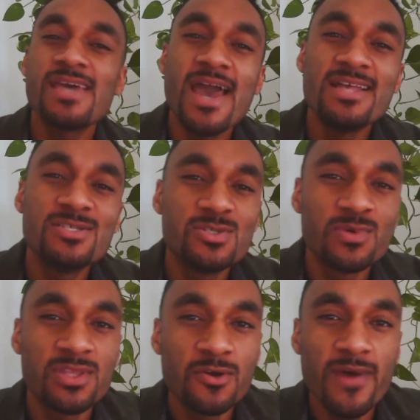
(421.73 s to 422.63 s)
answers
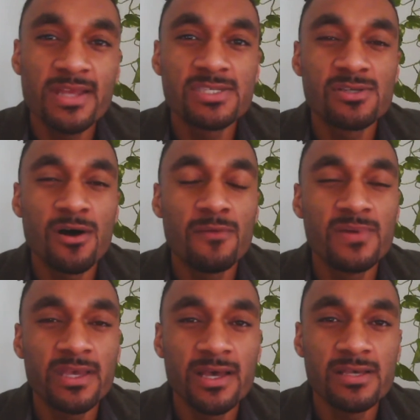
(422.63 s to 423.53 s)
with a grain of salt,
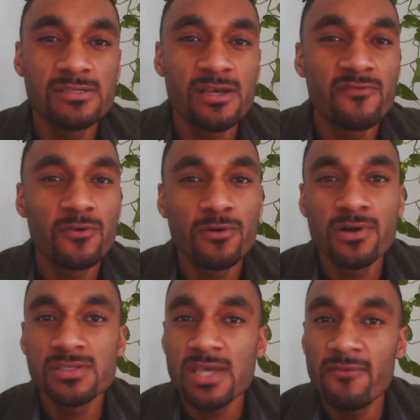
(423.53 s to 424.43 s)
because of
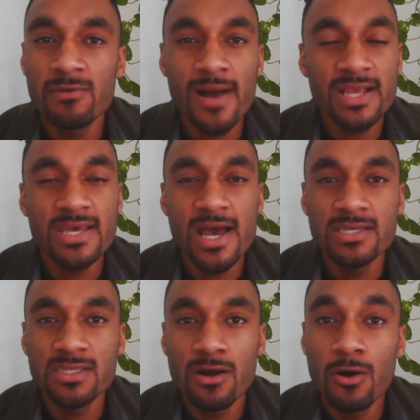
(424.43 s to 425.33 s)
course everybody
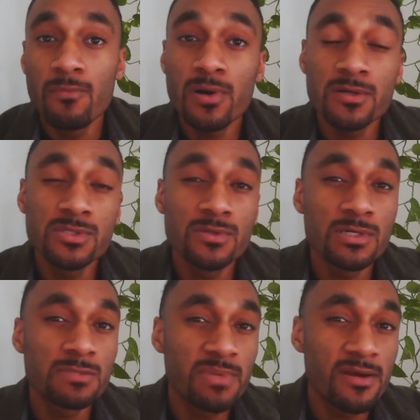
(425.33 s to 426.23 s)
has their own personal
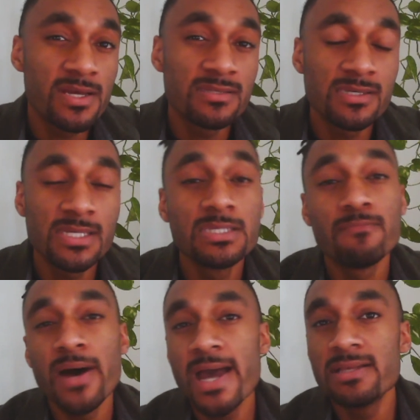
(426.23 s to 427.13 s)
experiences
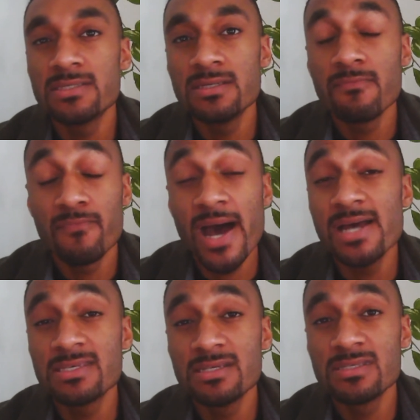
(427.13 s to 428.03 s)
and
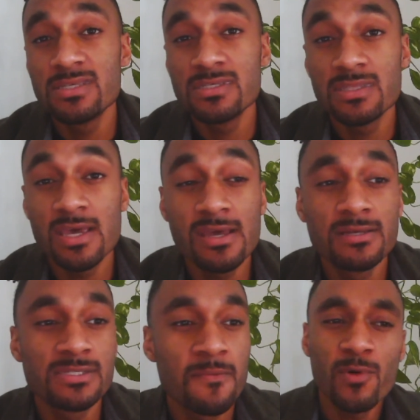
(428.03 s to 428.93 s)
biases to
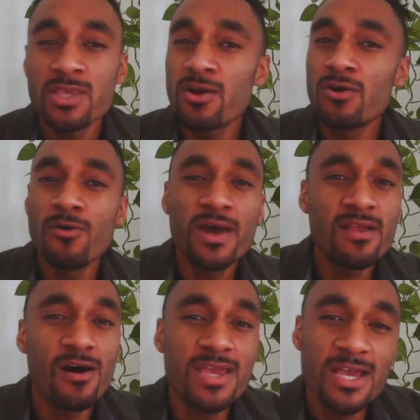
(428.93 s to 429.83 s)
things. When you're
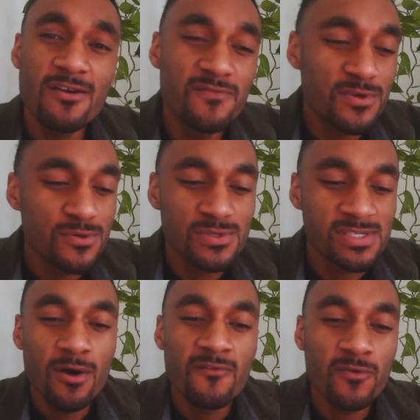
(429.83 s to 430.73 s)
going on
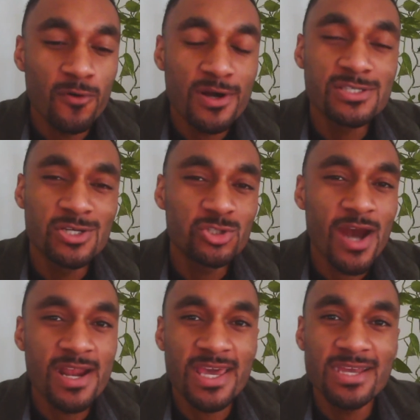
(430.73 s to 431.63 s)
interviews, of course you're
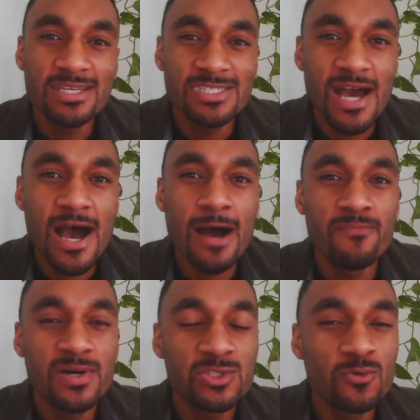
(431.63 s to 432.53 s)
trying to get a
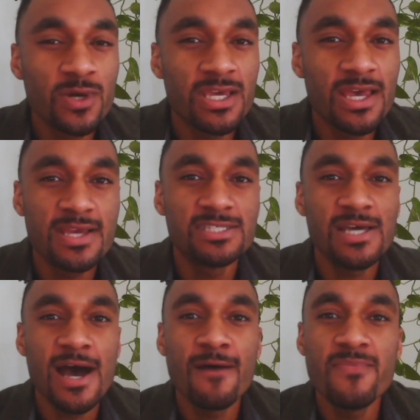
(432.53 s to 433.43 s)
job, but you want to get a
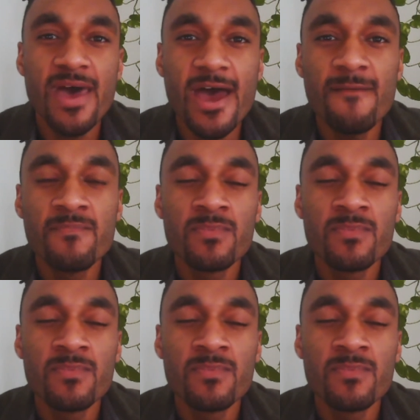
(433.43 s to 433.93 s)
job that